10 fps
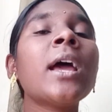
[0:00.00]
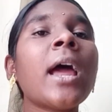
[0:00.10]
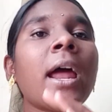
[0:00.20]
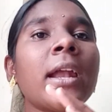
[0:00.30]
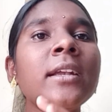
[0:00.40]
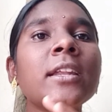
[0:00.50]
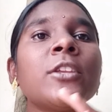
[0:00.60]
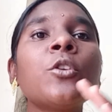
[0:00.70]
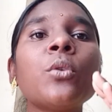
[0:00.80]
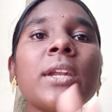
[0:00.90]
and
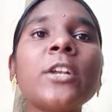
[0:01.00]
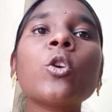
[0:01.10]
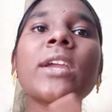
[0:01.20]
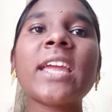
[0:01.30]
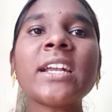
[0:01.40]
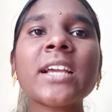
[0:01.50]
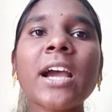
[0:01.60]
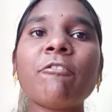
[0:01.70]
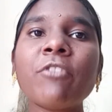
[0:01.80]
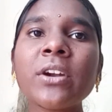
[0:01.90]
you need to get
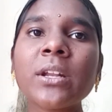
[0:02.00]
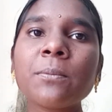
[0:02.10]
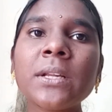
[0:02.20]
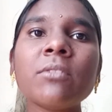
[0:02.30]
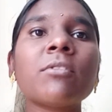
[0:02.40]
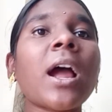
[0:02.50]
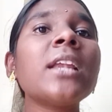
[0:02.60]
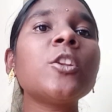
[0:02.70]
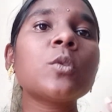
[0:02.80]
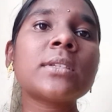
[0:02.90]
comfortable while
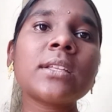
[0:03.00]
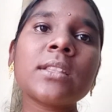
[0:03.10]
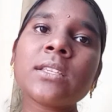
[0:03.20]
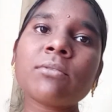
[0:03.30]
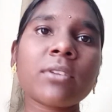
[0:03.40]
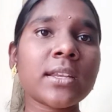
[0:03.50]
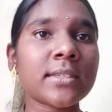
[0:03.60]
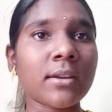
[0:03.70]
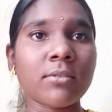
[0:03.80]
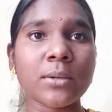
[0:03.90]
using these
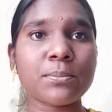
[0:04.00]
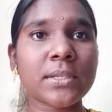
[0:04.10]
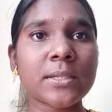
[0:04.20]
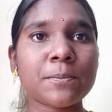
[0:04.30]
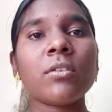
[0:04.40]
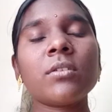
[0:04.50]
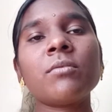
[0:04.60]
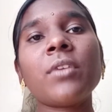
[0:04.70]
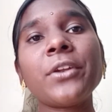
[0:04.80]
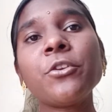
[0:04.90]
phrasal verbs.
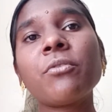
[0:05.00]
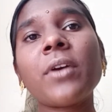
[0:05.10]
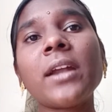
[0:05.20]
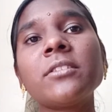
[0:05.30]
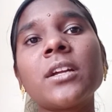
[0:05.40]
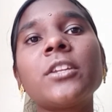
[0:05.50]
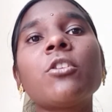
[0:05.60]
When you find that you